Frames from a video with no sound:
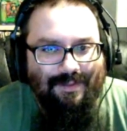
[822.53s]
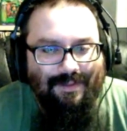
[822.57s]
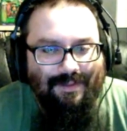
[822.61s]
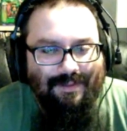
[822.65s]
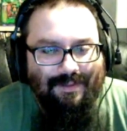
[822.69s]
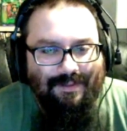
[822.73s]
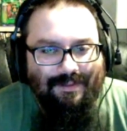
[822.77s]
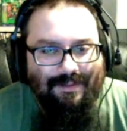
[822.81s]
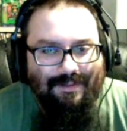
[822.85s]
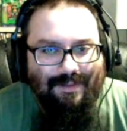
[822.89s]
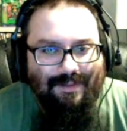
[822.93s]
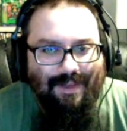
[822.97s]

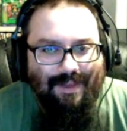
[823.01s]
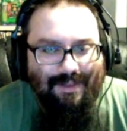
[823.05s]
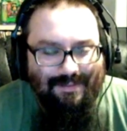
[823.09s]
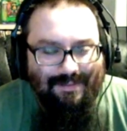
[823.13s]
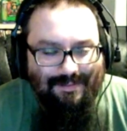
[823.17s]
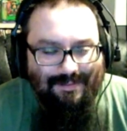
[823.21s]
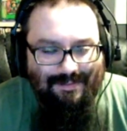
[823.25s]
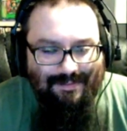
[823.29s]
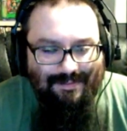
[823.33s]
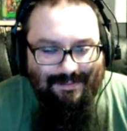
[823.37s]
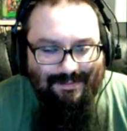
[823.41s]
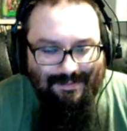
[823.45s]
Yes.
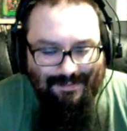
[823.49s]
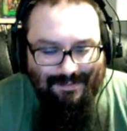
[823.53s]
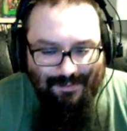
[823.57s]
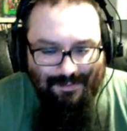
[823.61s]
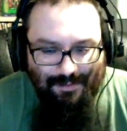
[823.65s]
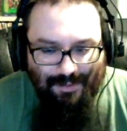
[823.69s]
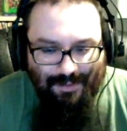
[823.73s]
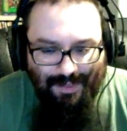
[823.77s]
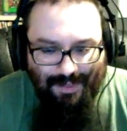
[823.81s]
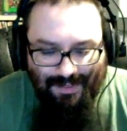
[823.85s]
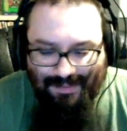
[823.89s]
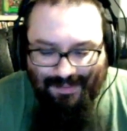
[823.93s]

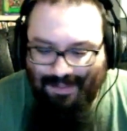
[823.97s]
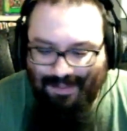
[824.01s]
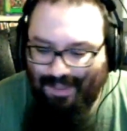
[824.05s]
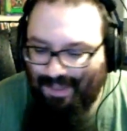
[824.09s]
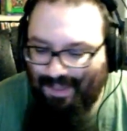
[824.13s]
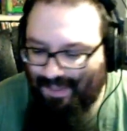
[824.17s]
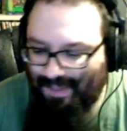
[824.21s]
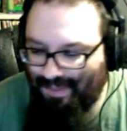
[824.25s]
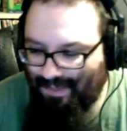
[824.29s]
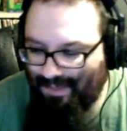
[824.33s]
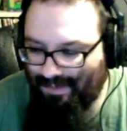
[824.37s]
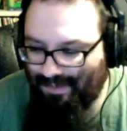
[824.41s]
Suitcase
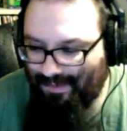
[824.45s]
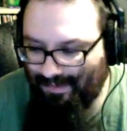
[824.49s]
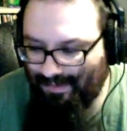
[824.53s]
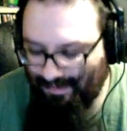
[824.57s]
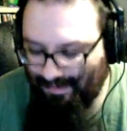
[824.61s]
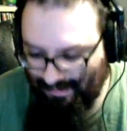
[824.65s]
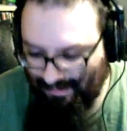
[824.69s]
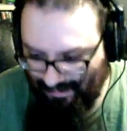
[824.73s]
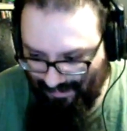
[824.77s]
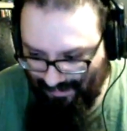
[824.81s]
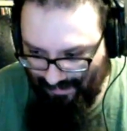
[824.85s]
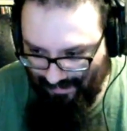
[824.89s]
had
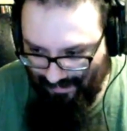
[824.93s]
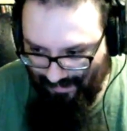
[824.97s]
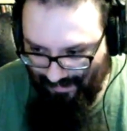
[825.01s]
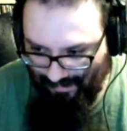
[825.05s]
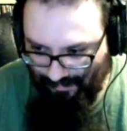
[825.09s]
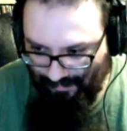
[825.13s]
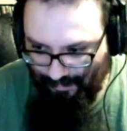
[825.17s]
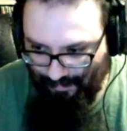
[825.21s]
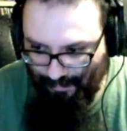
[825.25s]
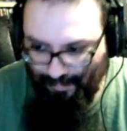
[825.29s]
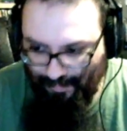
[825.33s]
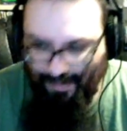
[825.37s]

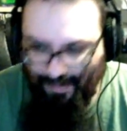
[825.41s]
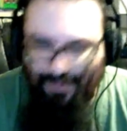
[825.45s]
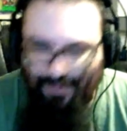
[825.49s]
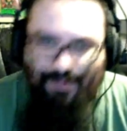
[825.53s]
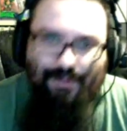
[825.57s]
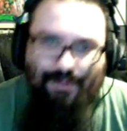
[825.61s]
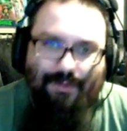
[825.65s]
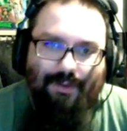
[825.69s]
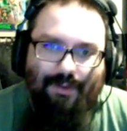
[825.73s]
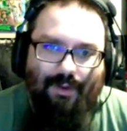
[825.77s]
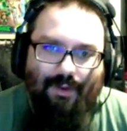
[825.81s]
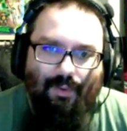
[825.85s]
information
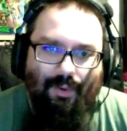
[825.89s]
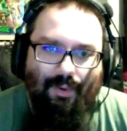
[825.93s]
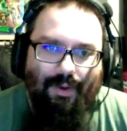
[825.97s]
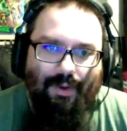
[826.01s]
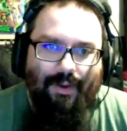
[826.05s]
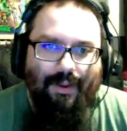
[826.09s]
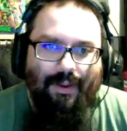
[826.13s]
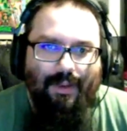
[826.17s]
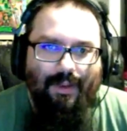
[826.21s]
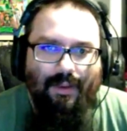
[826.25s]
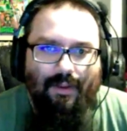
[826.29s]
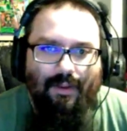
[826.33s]
where
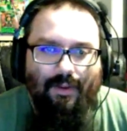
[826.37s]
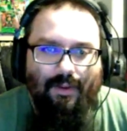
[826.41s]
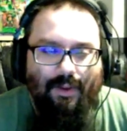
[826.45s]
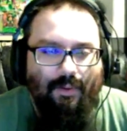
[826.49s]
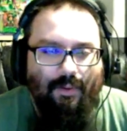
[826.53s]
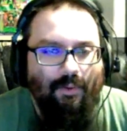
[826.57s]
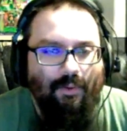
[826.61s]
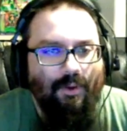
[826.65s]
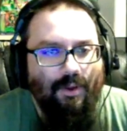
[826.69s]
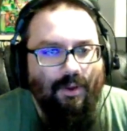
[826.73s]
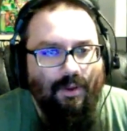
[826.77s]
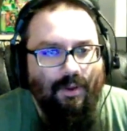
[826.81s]
he
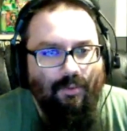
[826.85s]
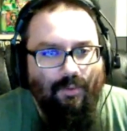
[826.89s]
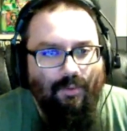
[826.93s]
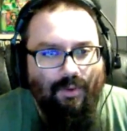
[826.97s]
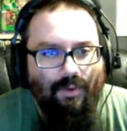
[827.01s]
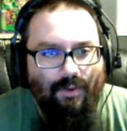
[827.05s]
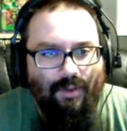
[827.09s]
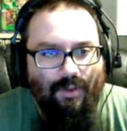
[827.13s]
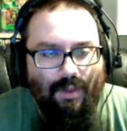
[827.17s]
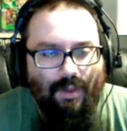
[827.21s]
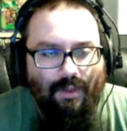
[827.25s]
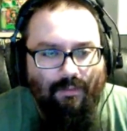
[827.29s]
went
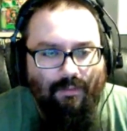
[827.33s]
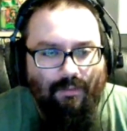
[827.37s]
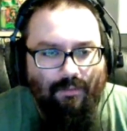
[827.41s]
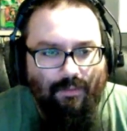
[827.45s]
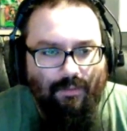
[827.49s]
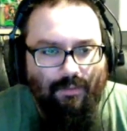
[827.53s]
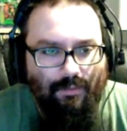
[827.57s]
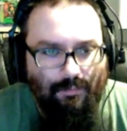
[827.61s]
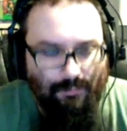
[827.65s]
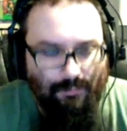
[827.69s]
diving.